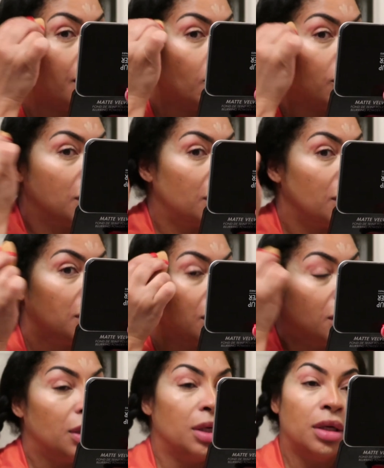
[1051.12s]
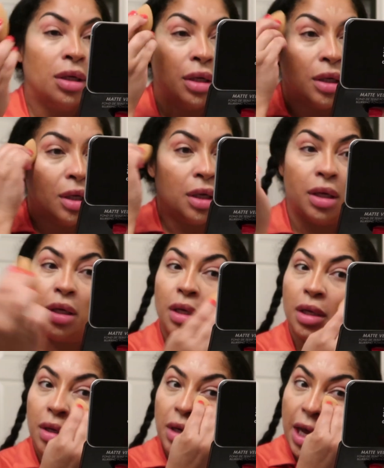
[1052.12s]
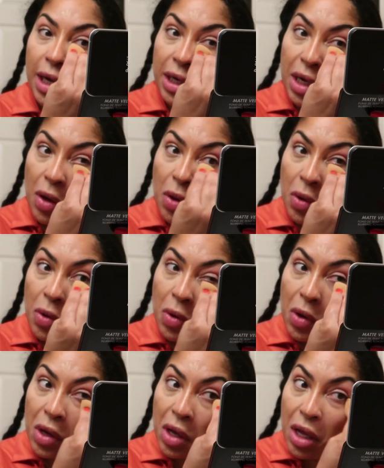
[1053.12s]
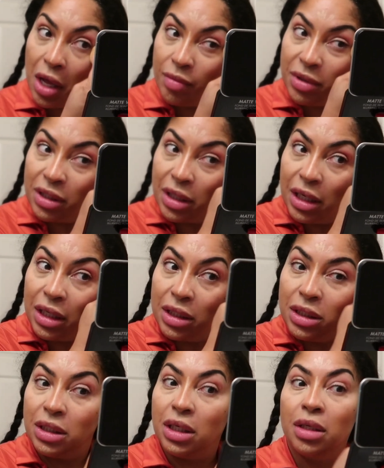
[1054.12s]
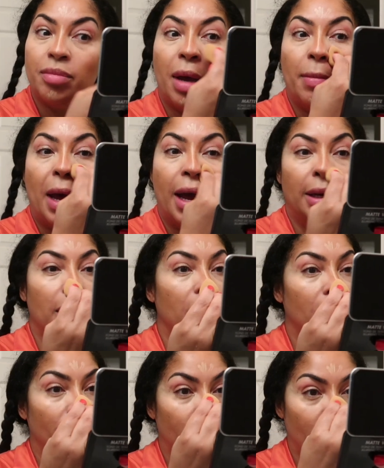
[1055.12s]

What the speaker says: I'm on I'm just cleansing my body or